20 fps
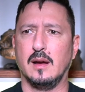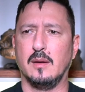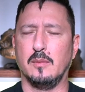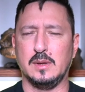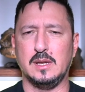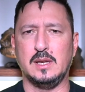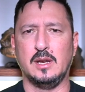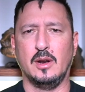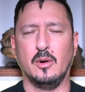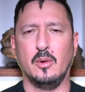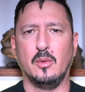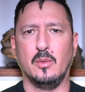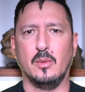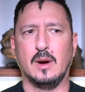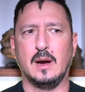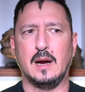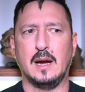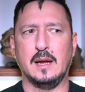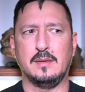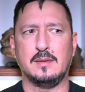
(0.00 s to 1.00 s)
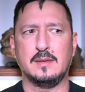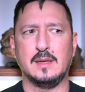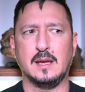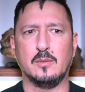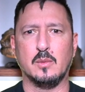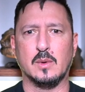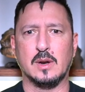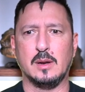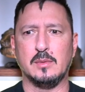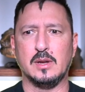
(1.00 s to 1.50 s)
you know, I think
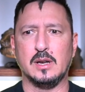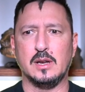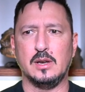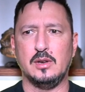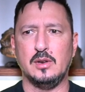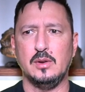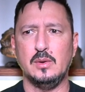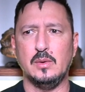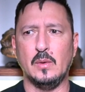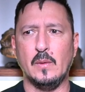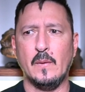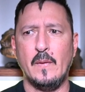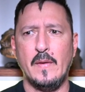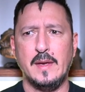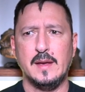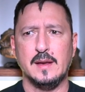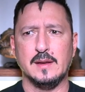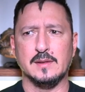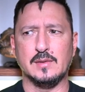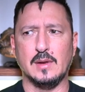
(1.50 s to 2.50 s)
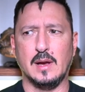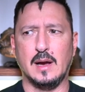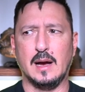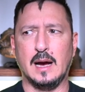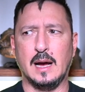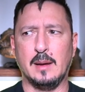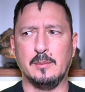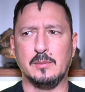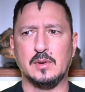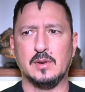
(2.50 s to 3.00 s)
what I'm gonna do is
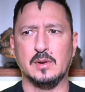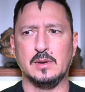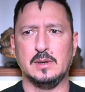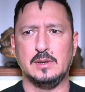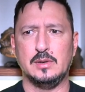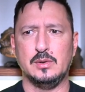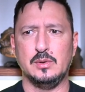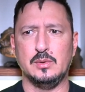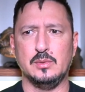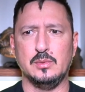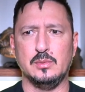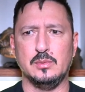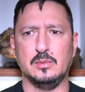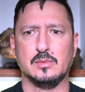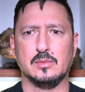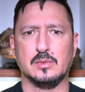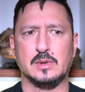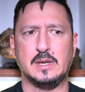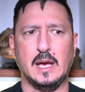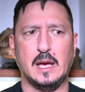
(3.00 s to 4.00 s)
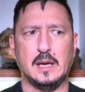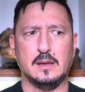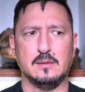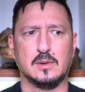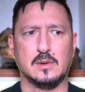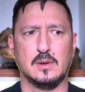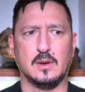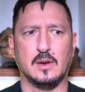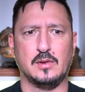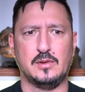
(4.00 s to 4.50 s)
I'm going to get
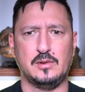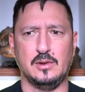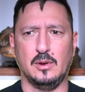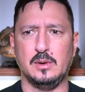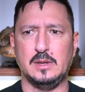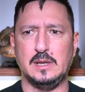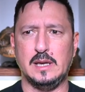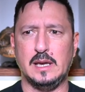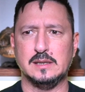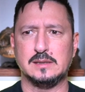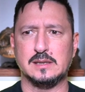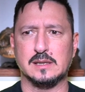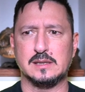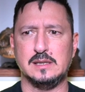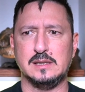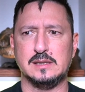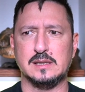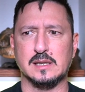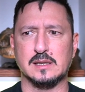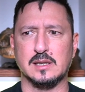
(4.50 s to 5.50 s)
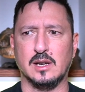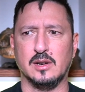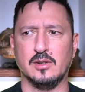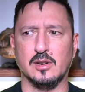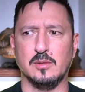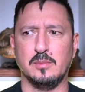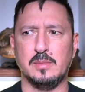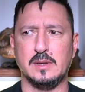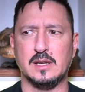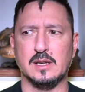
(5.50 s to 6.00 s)
a Sony A sixty-six
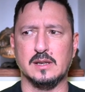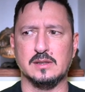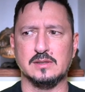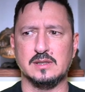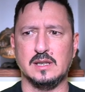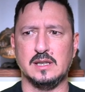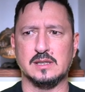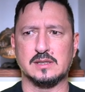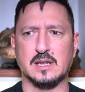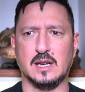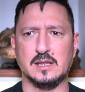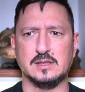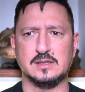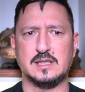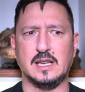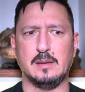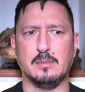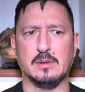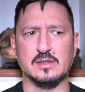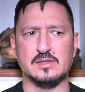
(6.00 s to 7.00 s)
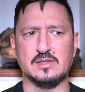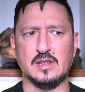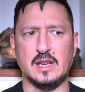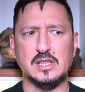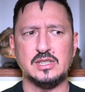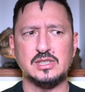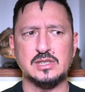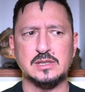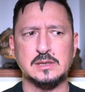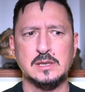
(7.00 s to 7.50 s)
hundred because it's got
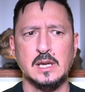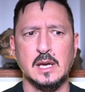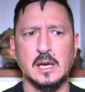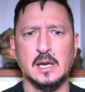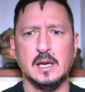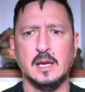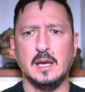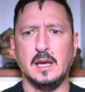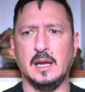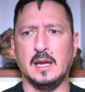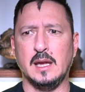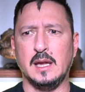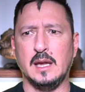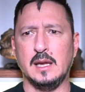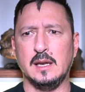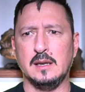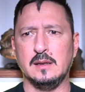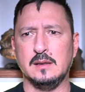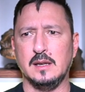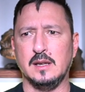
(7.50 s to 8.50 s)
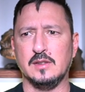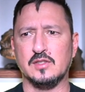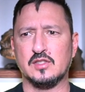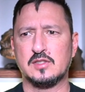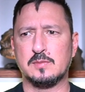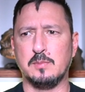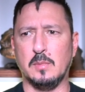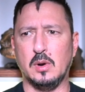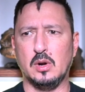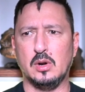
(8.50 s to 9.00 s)
stabilization and it's
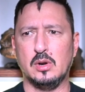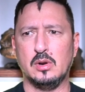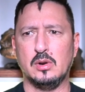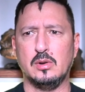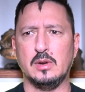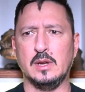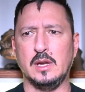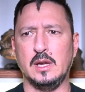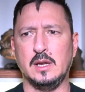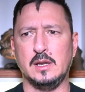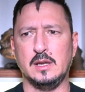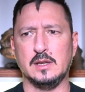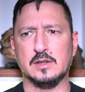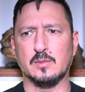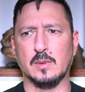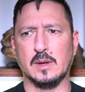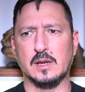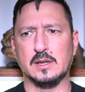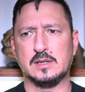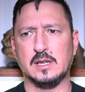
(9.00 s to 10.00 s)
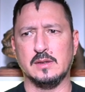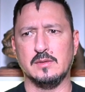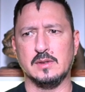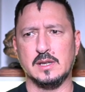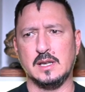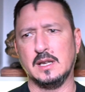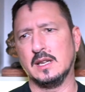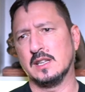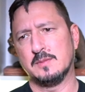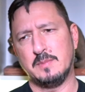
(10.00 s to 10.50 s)
small and it's
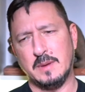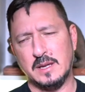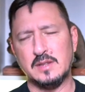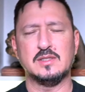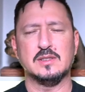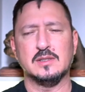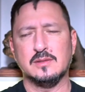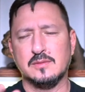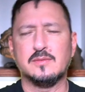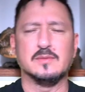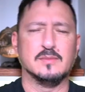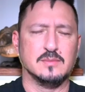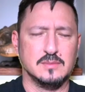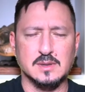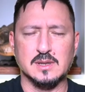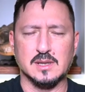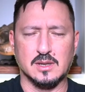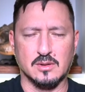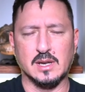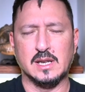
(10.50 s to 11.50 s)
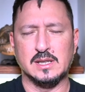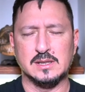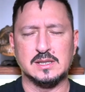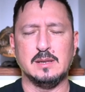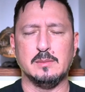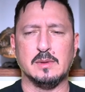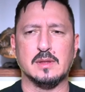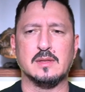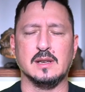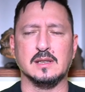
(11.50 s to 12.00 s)
relatively inexpensive in the grand
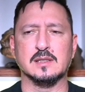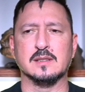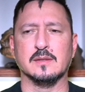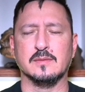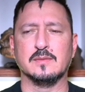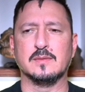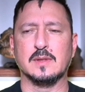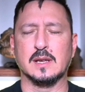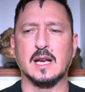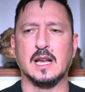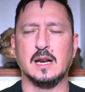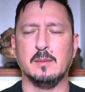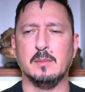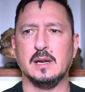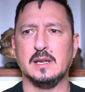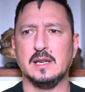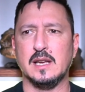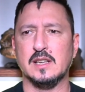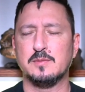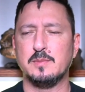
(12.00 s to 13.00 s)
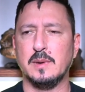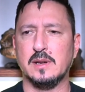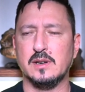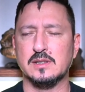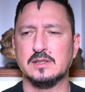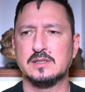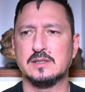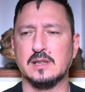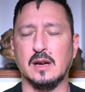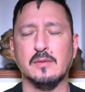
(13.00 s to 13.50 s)
scheme of things of the kind of money I spend on
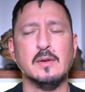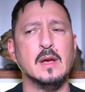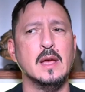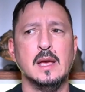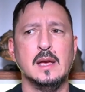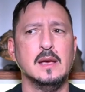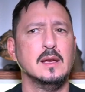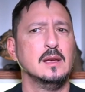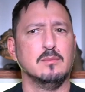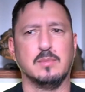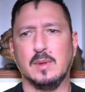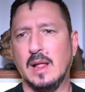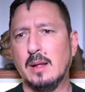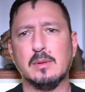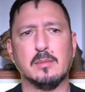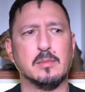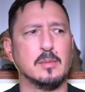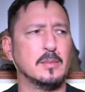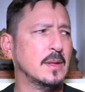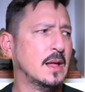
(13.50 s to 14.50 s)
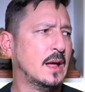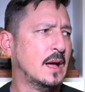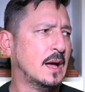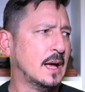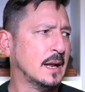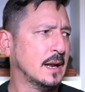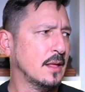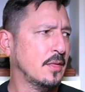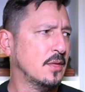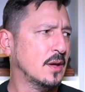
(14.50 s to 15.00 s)
stuff, blah, blah, blah, blah.
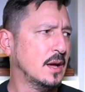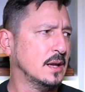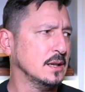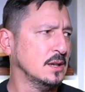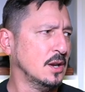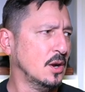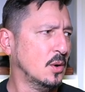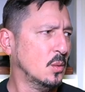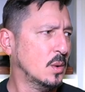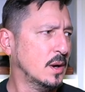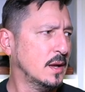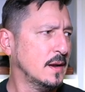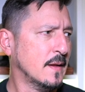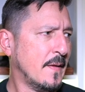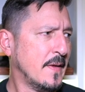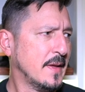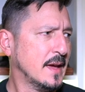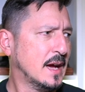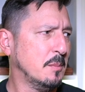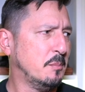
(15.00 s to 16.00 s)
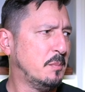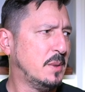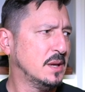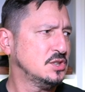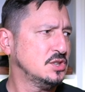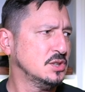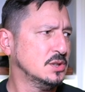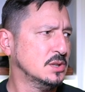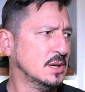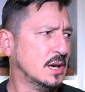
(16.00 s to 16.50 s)
And I thought, you know what? I
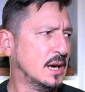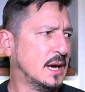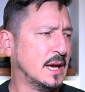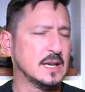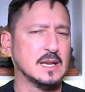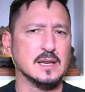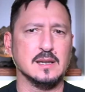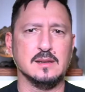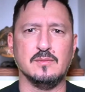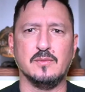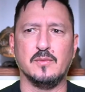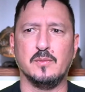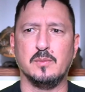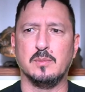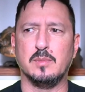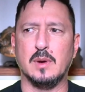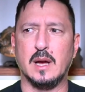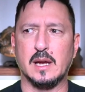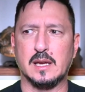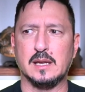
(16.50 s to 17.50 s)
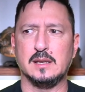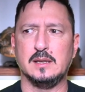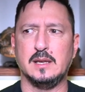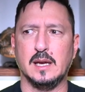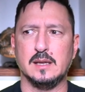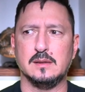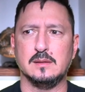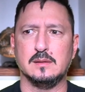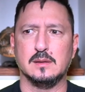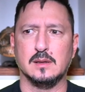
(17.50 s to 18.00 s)
bet you I could, I could
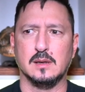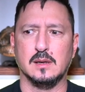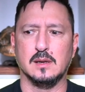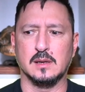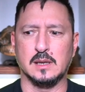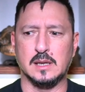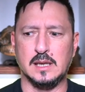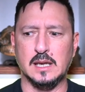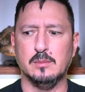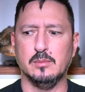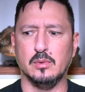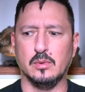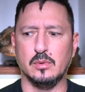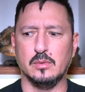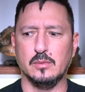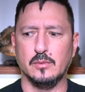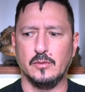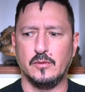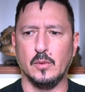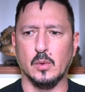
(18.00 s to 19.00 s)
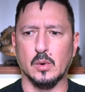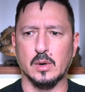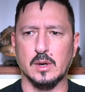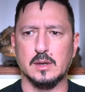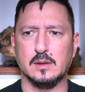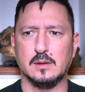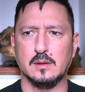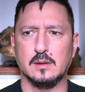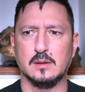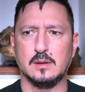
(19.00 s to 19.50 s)
get a gimbal for
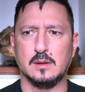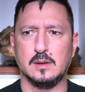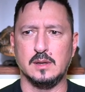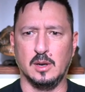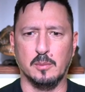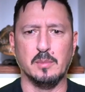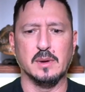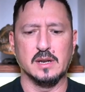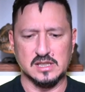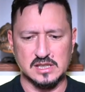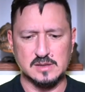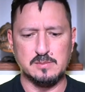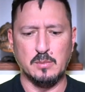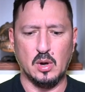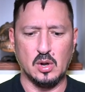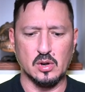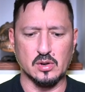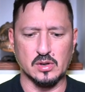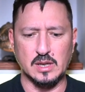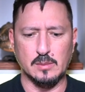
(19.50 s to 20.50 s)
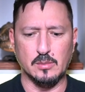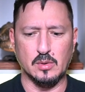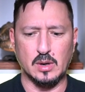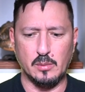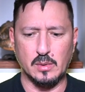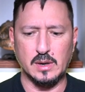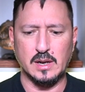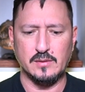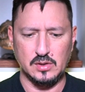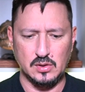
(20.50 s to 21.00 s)
it, you know, but a smaller gimbal. I
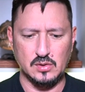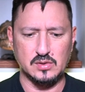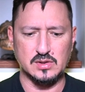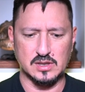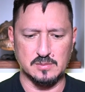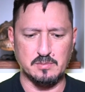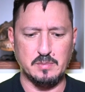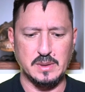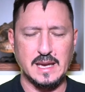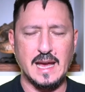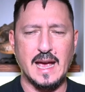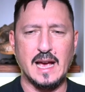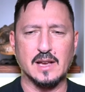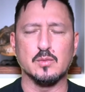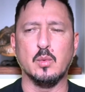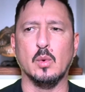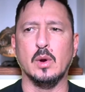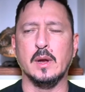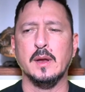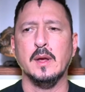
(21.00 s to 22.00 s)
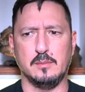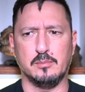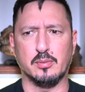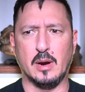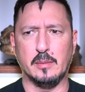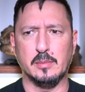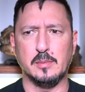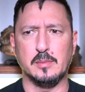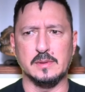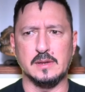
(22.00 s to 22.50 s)
wouldn't have to use this big ass one.
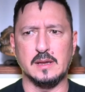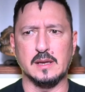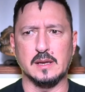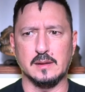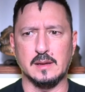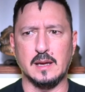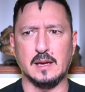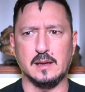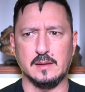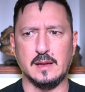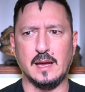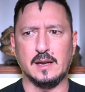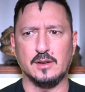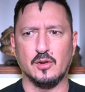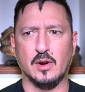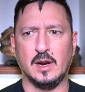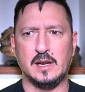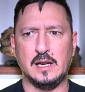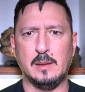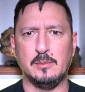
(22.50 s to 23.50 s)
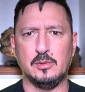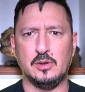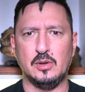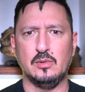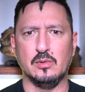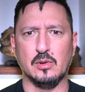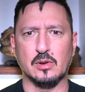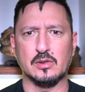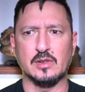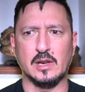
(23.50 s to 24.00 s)
Probably that, that, that Crane M two
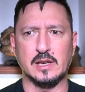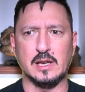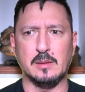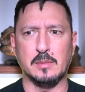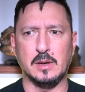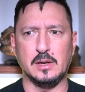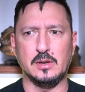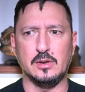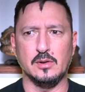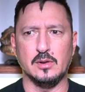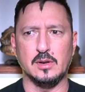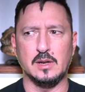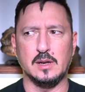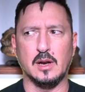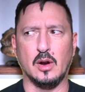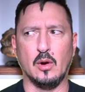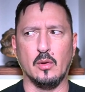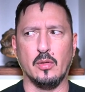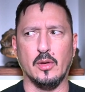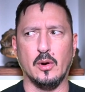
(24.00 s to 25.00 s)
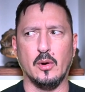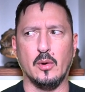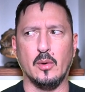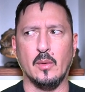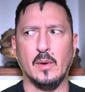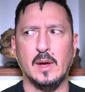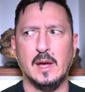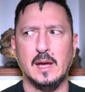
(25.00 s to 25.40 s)
looks like it might do it, although